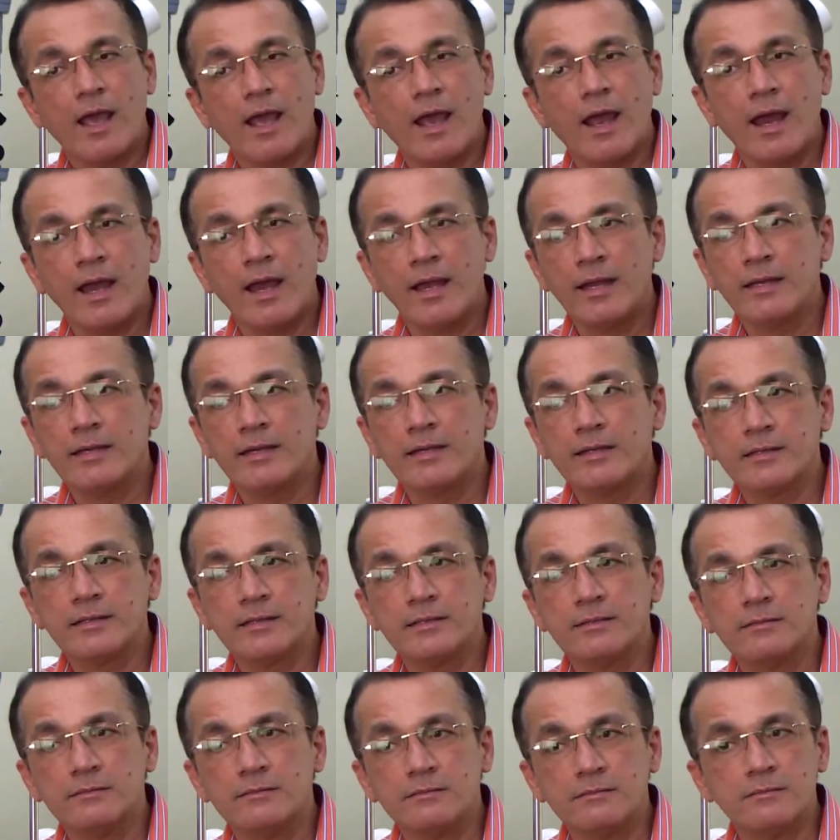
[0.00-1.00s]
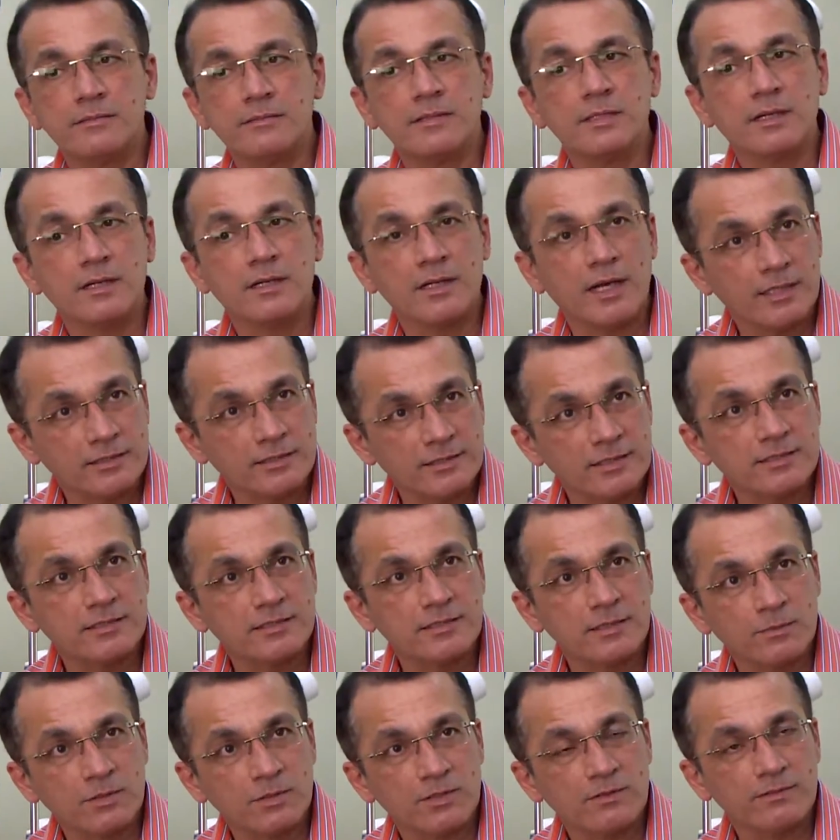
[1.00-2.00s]
and the largest
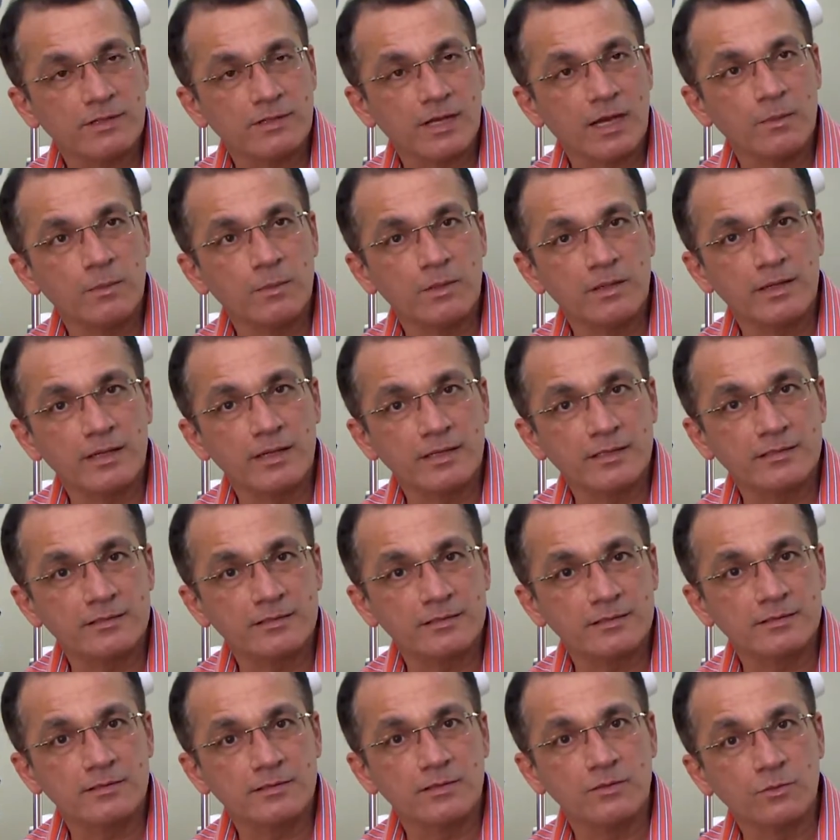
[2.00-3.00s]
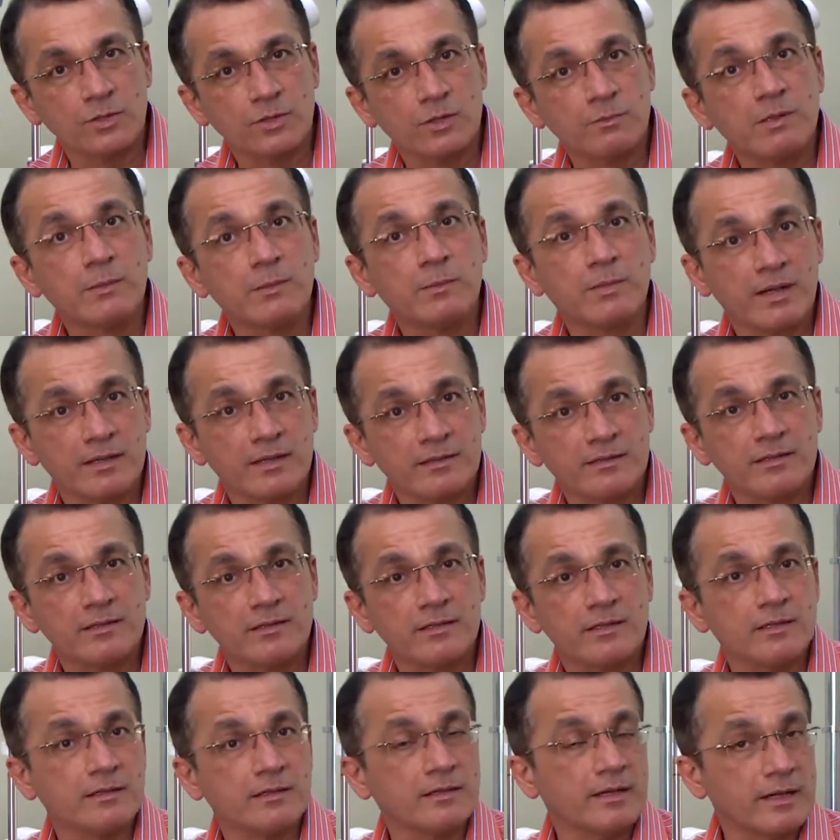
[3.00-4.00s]
number of diabetics would be present
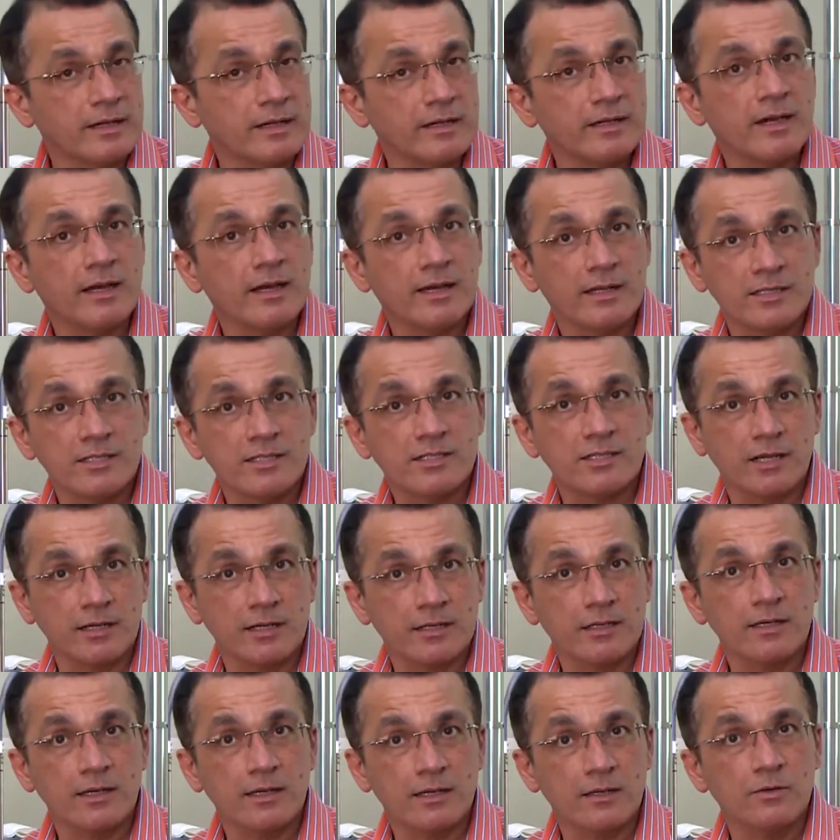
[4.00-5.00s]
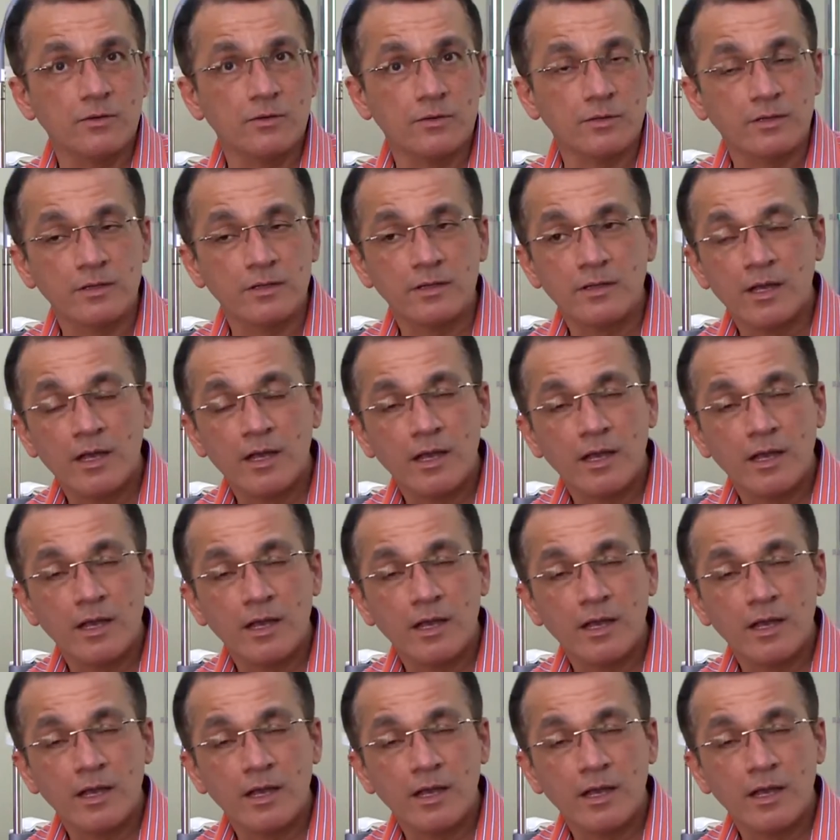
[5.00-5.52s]
in India and China alone,